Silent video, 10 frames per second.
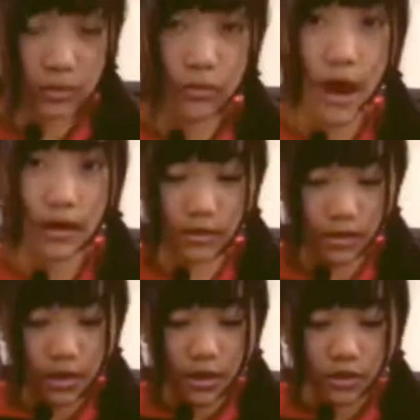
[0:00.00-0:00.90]
What?
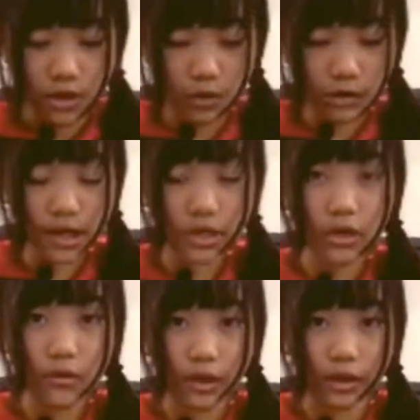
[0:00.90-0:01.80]
Yo, what are we
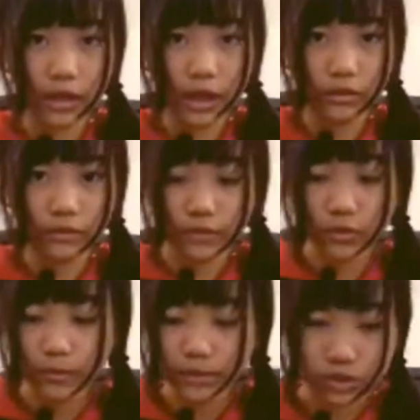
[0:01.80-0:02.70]
doing? I don't even
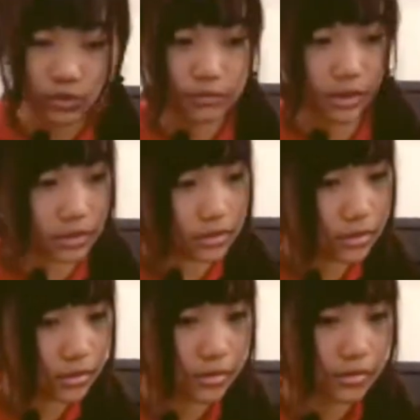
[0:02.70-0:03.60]
know what my script
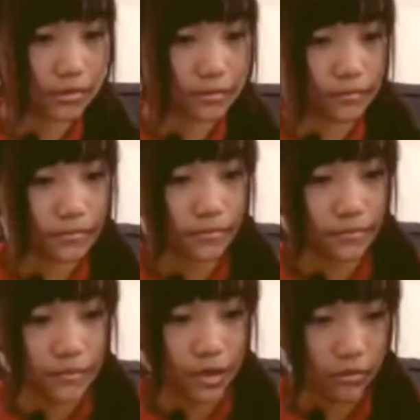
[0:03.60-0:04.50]
is.
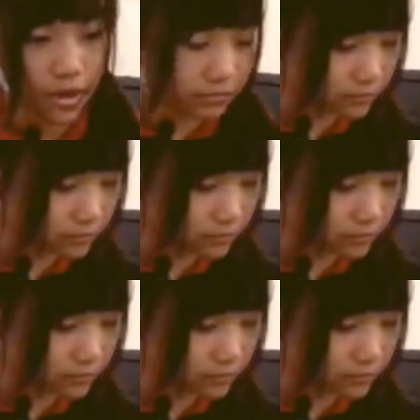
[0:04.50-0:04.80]
Well,